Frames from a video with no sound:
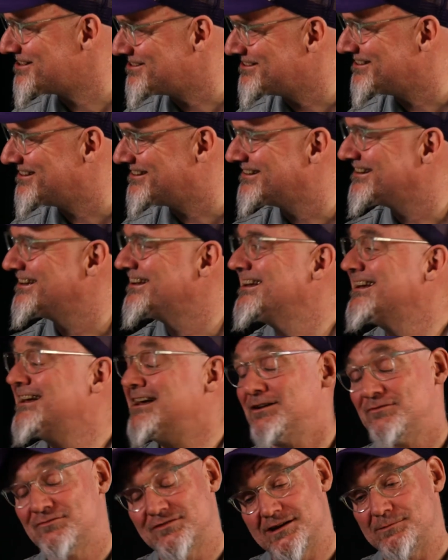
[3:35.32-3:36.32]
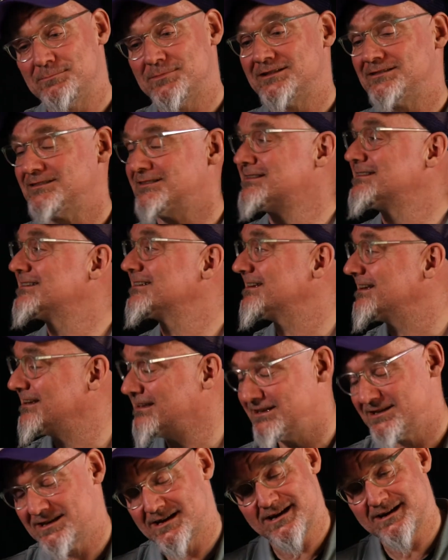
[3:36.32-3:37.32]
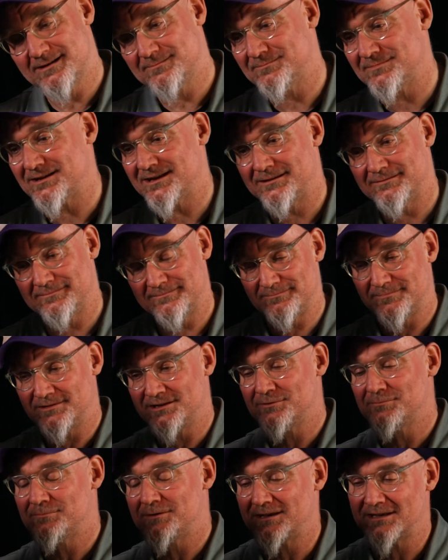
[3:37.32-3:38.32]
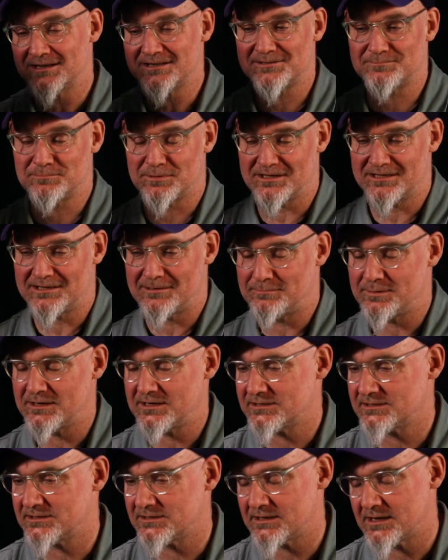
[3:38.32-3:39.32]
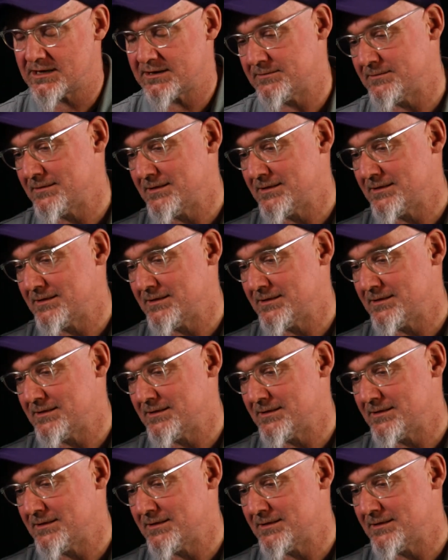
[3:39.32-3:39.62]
Raymond McGinley went on to be in Teenage Fan Club. And Neil Mingus played the bass in that.